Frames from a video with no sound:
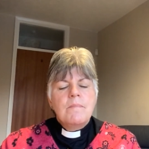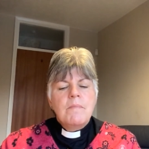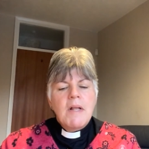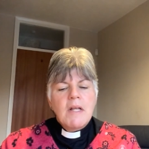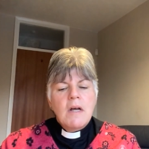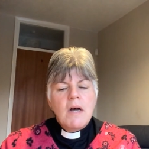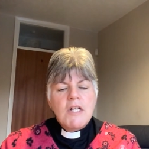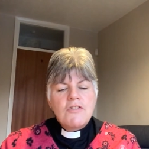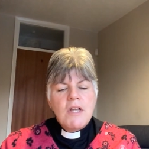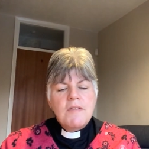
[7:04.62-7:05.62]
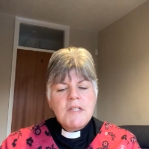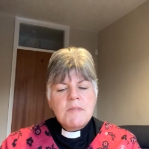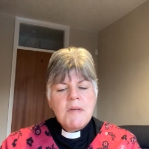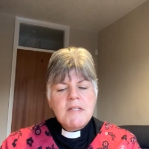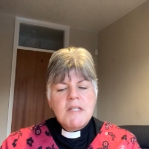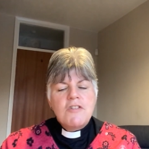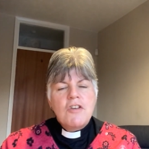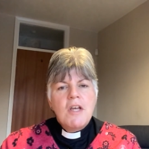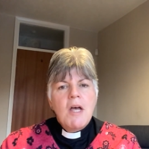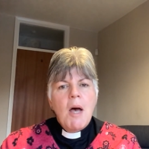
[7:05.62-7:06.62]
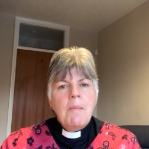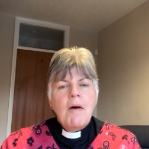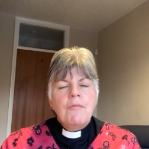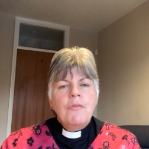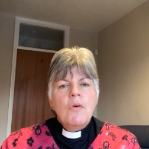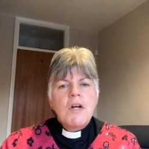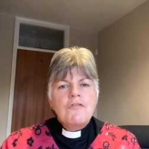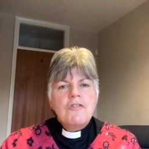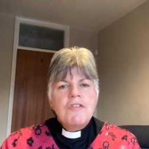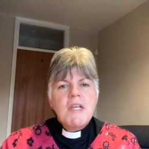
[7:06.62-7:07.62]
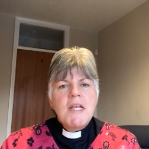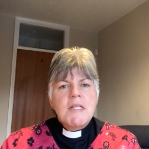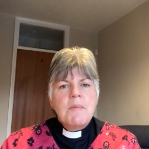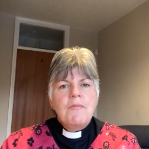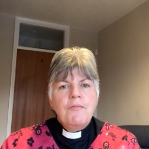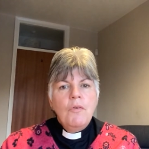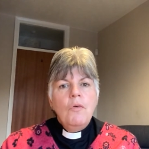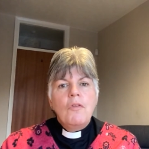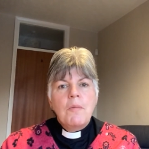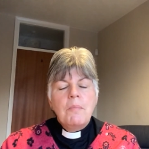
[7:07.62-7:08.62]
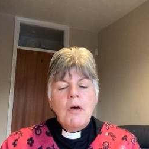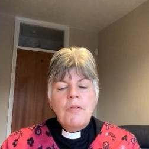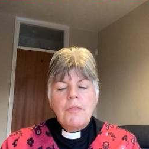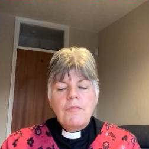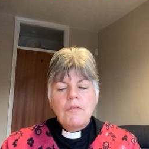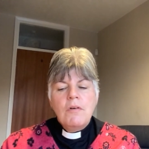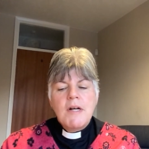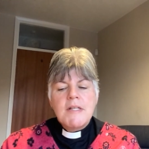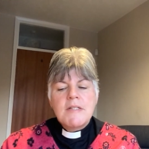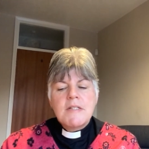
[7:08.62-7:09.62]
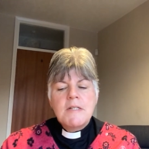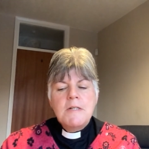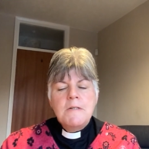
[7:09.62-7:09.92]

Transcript: Malachi shared this message about 400 years before the birth of Christ.